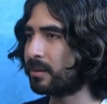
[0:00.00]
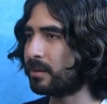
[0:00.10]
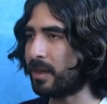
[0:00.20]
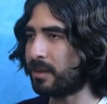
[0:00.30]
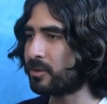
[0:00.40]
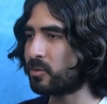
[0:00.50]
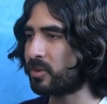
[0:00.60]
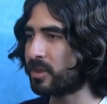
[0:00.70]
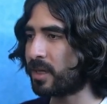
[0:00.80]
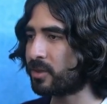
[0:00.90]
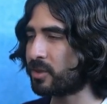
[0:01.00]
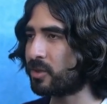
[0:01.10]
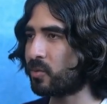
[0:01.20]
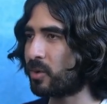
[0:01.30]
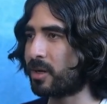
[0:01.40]
Yeah, super attacks just
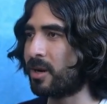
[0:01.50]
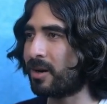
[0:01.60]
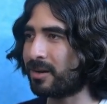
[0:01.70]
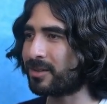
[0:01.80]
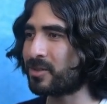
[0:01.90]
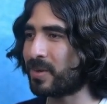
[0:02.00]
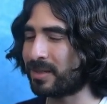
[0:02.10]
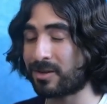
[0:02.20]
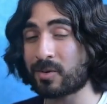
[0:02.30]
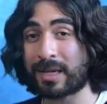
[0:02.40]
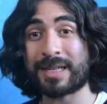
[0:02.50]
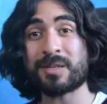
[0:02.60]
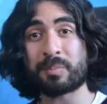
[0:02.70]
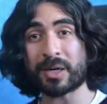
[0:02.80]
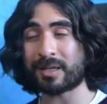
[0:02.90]
don't work on two-handed. Okay, that's
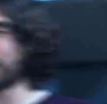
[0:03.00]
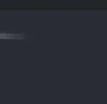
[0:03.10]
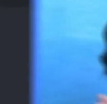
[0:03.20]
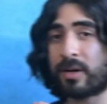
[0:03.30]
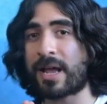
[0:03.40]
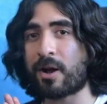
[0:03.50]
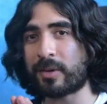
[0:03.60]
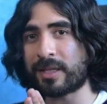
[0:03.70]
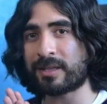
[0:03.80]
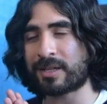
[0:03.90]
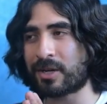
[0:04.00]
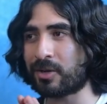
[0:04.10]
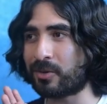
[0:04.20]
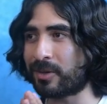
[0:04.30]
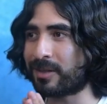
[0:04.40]
a bug. We are now in the
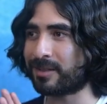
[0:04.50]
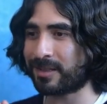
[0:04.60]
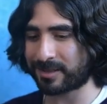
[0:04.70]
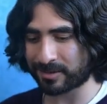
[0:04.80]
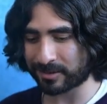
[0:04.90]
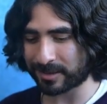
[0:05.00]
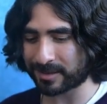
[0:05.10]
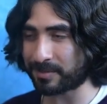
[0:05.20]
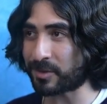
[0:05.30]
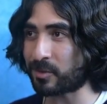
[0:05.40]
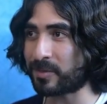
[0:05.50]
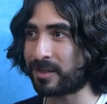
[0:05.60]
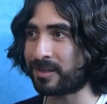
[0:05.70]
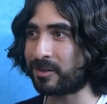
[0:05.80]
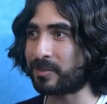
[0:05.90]
code. Let's do this. Let me zoom
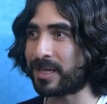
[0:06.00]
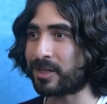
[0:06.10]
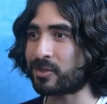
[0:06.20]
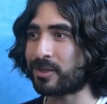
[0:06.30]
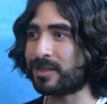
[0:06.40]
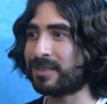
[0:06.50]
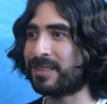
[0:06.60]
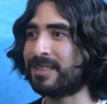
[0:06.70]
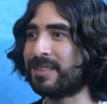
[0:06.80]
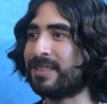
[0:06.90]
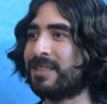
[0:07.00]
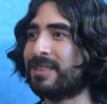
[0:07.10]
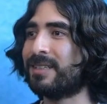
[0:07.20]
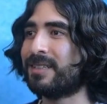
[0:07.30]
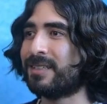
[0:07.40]
in a little bit extra.
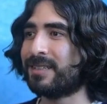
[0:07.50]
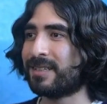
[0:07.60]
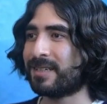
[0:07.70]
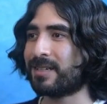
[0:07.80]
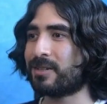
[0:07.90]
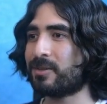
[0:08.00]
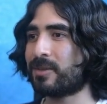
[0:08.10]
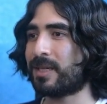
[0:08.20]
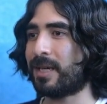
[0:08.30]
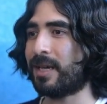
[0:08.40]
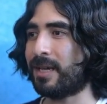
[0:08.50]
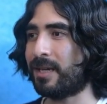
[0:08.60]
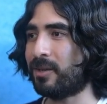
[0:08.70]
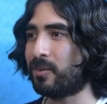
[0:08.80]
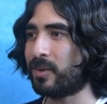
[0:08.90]

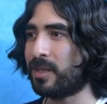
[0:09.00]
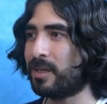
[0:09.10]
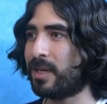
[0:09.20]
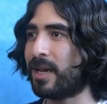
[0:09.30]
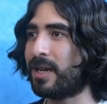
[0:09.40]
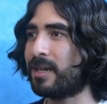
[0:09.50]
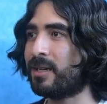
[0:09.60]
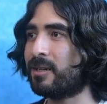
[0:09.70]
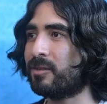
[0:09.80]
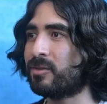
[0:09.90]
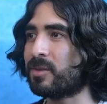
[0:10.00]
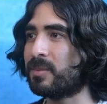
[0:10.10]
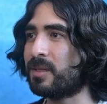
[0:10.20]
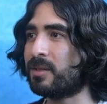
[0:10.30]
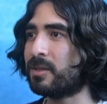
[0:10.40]
Okay, we have some
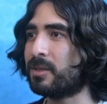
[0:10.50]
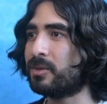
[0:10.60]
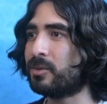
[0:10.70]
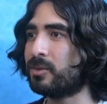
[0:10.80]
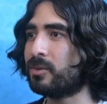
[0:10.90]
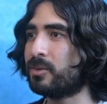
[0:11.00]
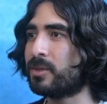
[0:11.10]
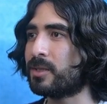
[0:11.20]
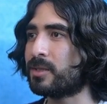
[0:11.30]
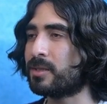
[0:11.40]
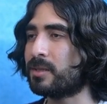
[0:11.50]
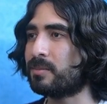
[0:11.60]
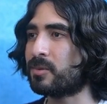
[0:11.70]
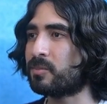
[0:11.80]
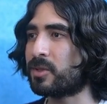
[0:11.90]
includes. This
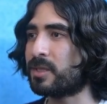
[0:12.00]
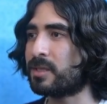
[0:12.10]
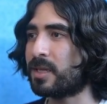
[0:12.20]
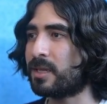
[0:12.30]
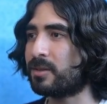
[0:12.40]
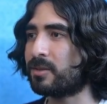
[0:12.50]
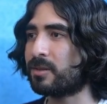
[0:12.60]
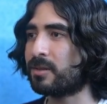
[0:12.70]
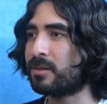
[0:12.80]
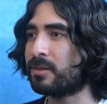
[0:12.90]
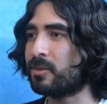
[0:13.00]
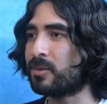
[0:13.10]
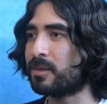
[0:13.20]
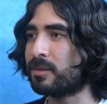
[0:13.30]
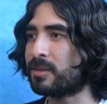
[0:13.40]
seems pretty standard,
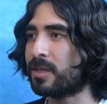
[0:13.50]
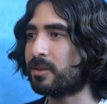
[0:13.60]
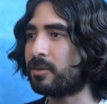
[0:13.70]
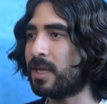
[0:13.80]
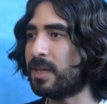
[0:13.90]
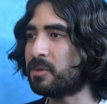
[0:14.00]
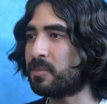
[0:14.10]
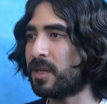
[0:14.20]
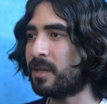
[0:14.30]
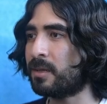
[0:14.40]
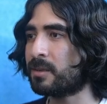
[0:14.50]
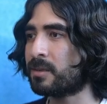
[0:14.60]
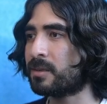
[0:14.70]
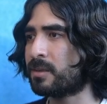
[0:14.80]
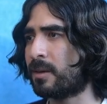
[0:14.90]
using the standard
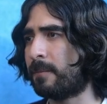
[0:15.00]
namespace.